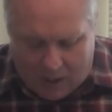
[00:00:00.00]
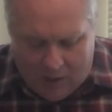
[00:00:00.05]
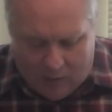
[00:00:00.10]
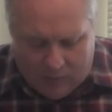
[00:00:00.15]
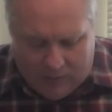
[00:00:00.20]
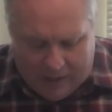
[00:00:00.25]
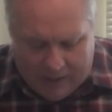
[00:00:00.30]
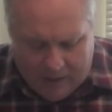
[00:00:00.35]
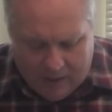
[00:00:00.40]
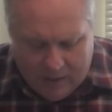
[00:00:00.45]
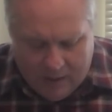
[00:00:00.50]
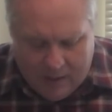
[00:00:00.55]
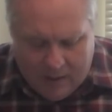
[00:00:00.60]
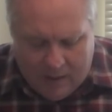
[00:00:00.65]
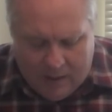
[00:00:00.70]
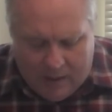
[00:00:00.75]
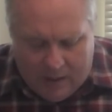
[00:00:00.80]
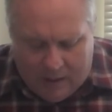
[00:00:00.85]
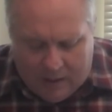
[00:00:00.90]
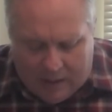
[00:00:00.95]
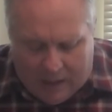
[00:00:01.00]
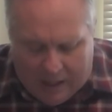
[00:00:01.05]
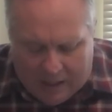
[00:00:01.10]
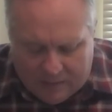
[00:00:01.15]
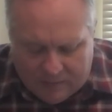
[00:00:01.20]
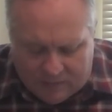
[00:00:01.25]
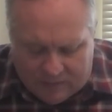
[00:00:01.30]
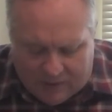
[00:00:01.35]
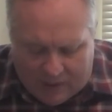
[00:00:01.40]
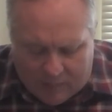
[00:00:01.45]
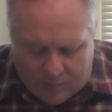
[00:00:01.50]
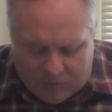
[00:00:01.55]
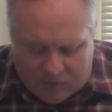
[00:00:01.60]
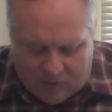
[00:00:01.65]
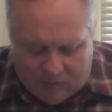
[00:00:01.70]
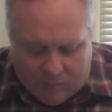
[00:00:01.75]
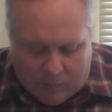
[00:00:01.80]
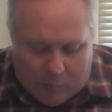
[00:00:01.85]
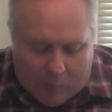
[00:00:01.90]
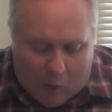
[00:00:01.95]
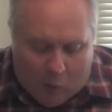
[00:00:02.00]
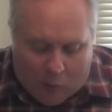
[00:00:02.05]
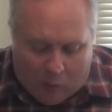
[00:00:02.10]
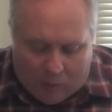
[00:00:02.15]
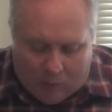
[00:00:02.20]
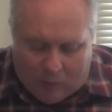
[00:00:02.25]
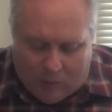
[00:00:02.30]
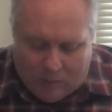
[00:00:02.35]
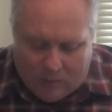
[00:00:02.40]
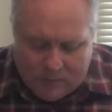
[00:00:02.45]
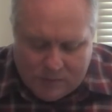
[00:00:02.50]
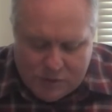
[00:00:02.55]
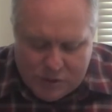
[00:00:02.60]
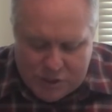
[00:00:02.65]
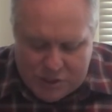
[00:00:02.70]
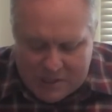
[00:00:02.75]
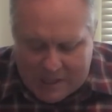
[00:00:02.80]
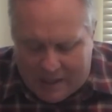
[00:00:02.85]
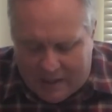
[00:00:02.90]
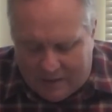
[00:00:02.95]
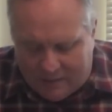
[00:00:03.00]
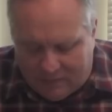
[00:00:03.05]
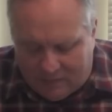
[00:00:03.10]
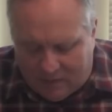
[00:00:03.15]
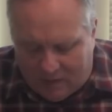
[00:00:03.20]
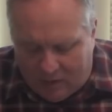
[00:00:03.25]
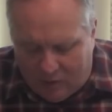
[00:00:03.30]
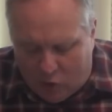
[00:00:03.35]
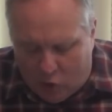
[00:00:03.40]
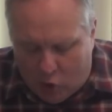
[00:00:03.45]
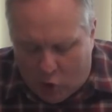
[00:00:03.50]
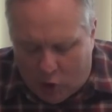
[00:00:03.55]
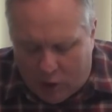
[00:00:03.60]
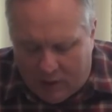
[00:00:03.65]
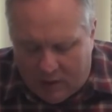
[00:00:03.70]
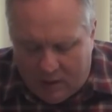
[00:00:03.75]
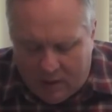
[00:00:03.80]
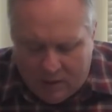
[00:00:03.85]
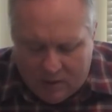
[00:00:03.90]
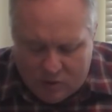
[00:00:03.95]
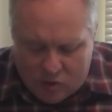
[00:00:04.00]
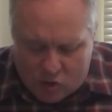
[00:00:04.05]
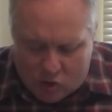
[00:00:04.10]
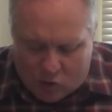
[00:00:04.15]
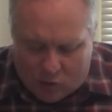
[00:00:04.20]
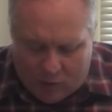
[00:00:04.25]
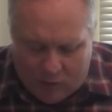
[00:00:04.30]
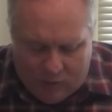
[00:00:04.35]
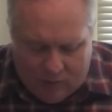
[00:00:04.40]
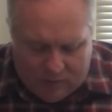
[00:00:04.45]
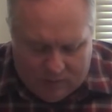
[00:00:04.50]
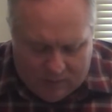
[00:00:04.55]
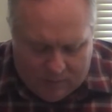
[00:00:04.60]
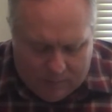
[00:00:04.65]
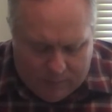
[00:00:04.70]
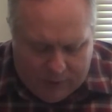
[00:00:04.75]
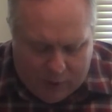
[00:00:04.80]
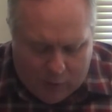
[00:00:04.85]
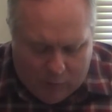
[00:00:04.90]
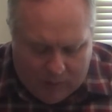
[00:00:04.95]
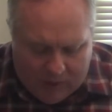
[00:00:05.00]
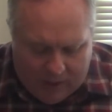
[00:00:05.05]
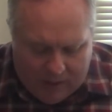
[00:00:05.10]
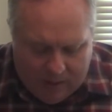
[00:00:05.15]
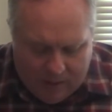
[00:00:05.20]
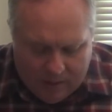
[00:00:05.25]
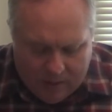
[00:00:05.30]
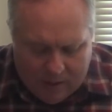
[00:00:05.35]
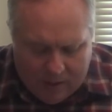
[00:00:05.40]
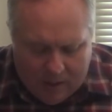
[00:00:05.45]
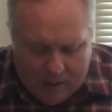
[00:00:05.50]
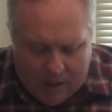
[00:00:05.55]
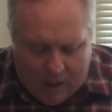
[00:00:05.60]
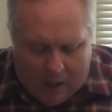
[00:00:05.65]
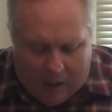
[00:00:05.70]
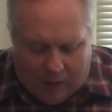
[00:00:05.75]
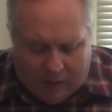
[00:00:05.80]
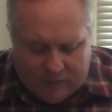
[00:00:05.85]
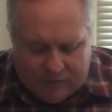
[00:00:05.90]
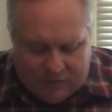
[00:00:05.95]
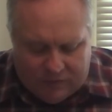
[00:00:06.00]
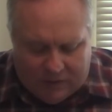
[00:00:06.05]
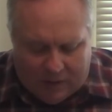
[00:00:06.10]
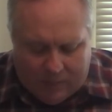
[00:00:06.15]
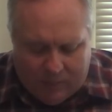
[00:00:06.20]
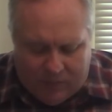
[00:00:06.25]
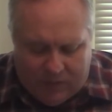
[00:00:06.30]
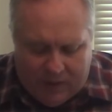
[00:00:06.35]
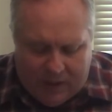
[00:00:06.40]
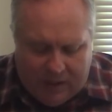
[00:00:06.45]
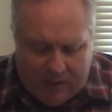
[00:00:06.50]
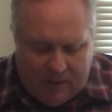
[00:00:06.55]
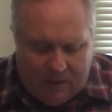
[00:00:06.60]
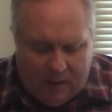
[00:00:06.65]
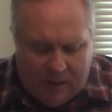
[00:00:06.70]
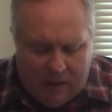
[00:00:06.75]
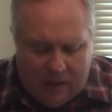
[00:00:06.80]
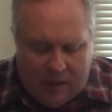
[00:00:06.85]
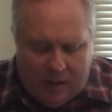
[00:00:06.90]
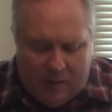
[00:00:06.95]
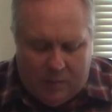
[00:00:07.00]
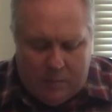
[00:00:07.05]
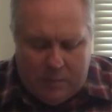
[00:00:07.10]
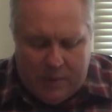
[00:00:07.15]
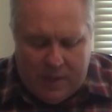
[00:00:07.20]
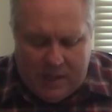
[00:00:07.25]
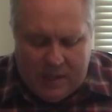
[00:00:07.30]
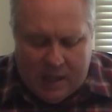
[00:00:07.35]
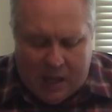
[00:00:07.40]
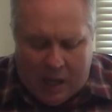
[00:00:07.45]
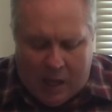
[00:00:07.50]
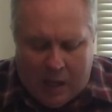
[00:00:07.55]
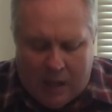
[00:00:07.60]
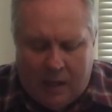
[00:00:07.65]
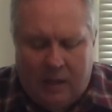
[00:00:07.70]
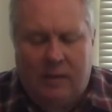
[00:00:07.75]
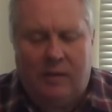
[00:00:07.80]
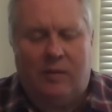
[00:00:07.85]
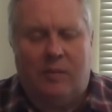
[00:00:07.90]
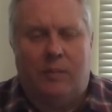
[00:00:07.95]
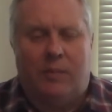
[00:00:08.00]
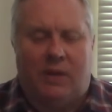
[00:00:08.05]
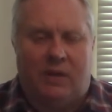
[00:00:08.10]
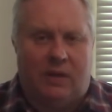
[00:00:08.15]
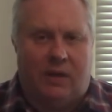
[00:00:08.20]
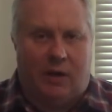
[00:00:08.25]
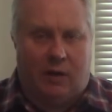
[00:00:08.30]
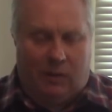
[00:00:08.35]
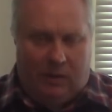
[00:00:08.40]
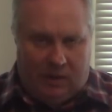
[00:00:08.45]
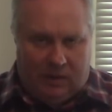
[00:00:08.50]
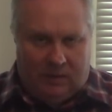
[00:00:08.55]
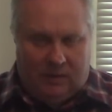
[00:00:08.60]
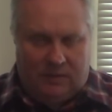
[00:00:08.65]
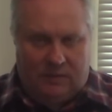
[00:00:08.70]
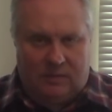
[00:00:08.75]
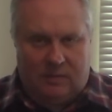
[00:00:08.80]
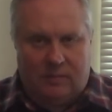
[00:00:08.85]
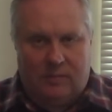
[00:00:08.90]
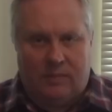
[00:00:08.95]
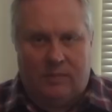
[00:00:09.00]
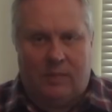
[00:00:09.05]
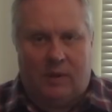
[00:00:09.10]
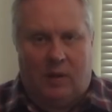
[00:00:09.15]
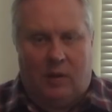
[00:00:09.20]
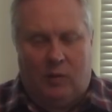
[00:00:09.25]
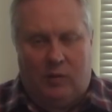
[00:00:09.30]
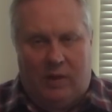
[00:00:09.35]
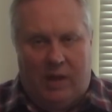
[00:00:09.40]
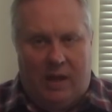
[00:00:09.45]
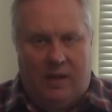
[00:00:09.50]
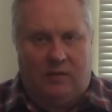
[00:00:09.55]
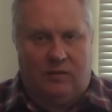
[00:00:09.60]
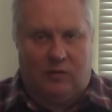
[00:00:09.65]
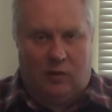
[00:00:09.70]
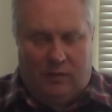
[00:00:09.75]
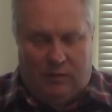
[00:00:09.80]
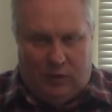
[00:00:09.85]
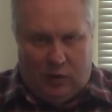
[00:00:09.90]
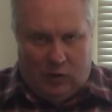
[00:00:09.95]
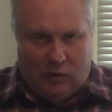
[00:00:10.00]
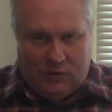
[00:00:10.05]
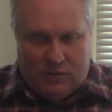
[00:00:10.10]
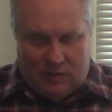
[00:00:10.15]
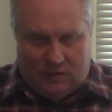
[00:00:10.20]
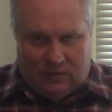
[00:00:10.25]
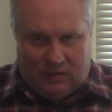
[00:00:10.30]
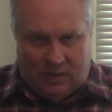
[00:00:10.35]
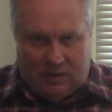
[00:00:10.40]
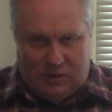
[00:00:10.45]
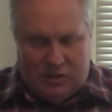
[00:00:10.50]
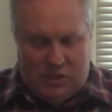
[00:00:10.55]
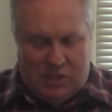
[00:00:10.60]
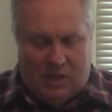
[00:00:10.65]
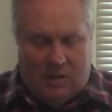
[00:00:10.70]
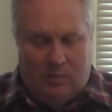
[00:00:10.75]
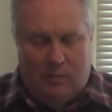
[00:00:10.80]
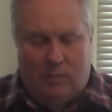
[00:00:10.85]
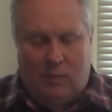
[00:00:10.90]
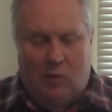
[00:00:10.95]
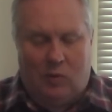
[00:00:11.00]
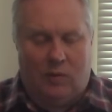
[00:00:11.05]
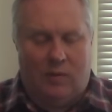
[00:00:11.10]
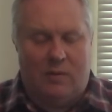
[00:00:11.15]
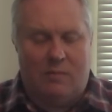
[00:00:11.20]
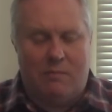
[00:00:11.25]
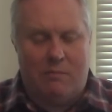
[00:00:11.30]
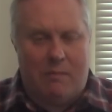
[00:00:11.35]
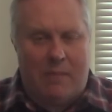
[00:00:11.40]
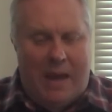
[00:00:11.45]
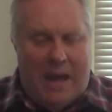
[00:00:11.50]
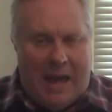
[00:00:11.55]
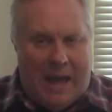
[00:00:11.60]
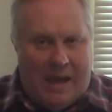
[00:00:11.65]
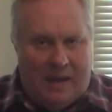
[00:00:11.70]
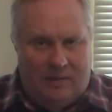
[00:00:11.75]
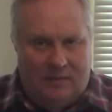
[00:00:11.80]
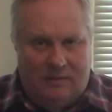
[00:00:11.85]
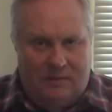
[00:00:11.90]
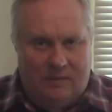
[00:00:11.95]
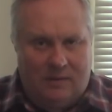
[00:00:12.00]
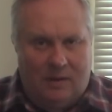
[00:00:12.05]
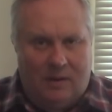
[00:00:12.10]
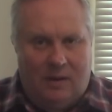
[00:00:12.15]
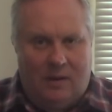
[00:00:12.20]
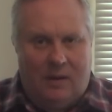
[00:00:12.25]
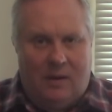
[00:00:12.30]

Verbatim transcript: Okay, concepts of moral, just, good, truth, beauty are something beyond materialism. Okay, so if you're just a jumbled mass